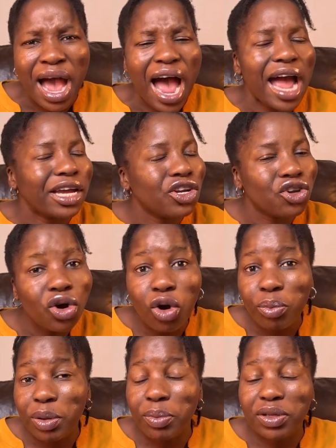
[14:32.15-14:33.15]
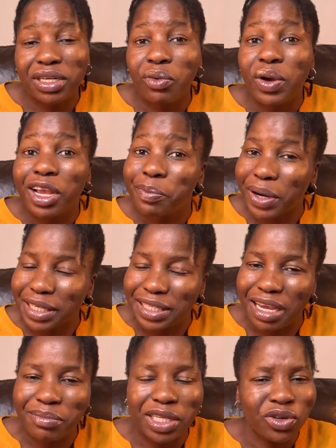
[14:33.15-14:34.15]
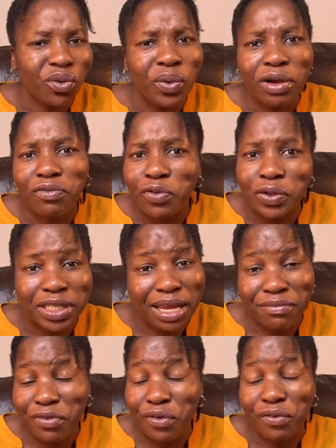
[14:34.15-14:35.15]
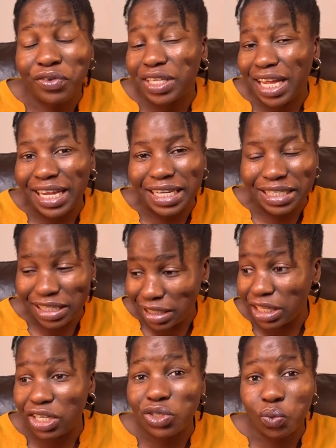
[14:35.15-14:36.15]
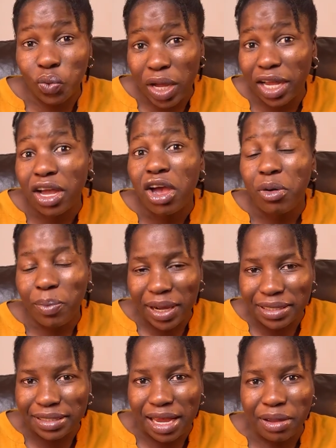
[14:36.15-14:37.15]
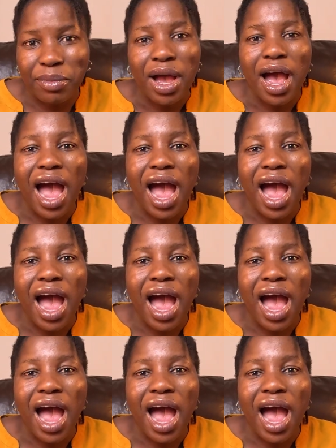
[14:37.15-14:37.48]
I know people that work part-time, they don't work full-time for the NHS, they just work part-time.